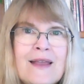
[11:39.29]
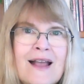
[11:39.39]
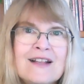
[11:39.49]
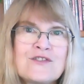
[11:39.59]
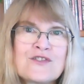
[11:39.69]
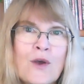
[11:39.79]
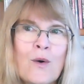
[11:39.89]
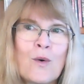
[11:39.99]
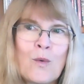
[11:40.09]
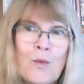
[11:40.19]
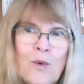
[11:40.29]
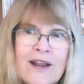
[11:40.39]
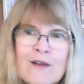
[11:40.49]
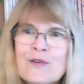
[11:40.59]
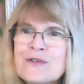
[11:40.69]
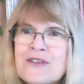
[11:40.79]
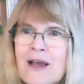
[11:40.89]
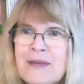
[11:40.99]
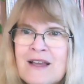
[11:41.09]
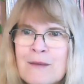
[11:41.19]
And so whatever is
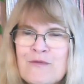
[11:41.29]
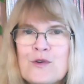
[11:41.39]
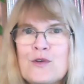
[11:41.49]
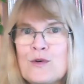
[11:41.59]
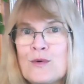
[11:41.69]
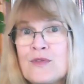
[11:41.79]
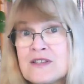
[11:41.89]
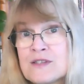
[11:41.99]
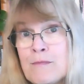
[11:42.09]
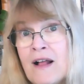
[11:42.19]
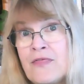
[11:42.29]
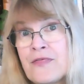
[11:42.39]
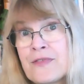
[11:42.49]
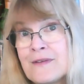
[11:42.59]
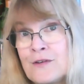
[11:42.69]
coming up for you this month,